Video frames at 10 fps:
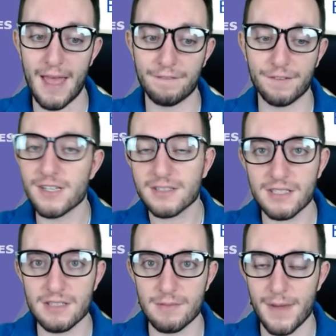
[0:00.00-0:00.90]

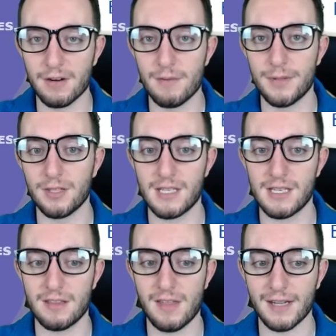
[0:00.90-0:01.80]
Frisk is a better
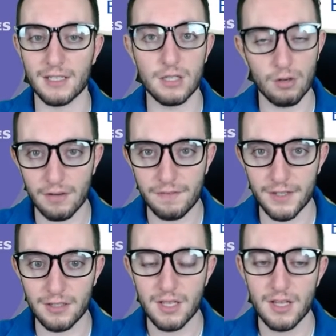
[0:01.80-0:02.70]
ability than
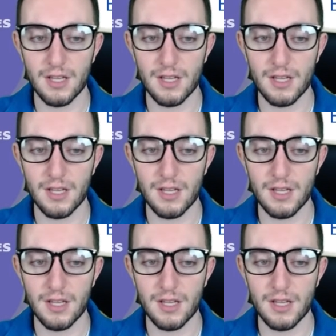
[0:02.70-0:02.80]
Chlorophyll.